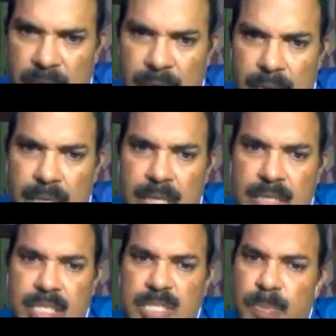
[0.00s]
Where
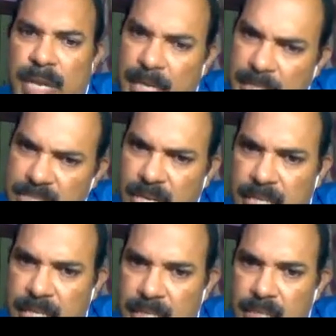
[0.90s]
the splint is
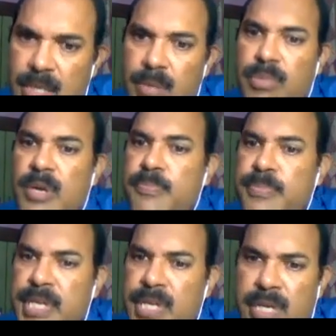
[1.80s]
static,
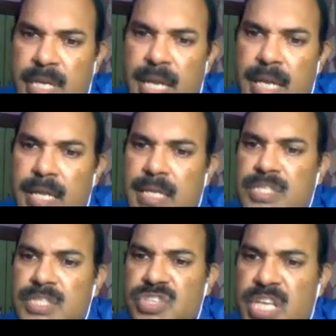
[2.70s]
but periodically
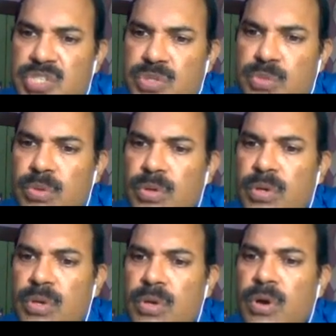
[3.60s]
change to
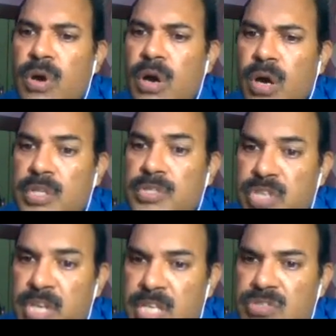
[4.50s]
uh,
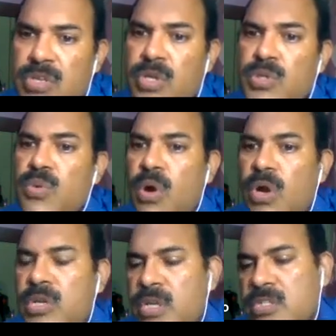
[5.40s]
change to
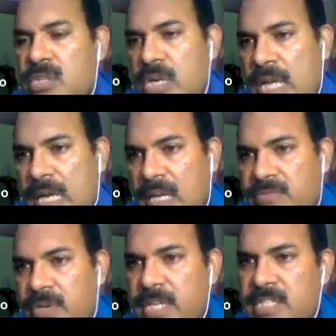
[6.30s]
alter joint
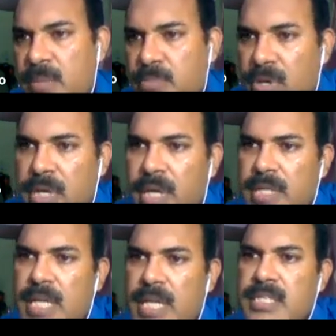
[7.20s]
angle. For example,
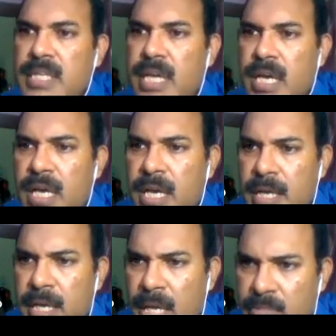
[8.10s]
a, there is a
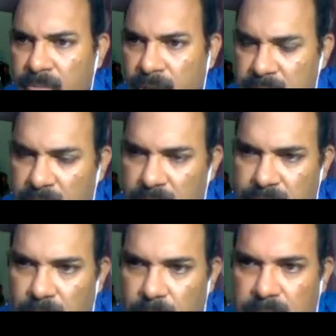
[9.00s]
uh, elbow flexion
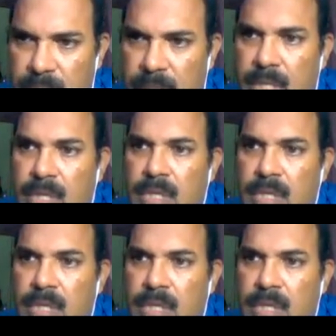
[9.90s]
deformity.